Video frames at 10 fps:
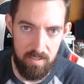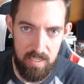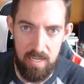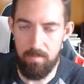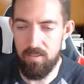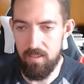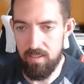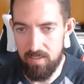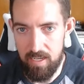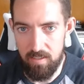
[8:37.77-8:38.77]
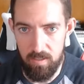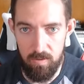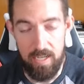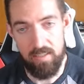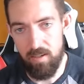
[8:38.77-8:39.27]
it up so that side two
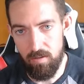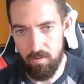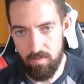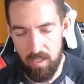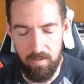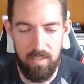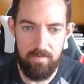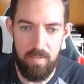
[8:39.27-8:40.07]
has an overflow.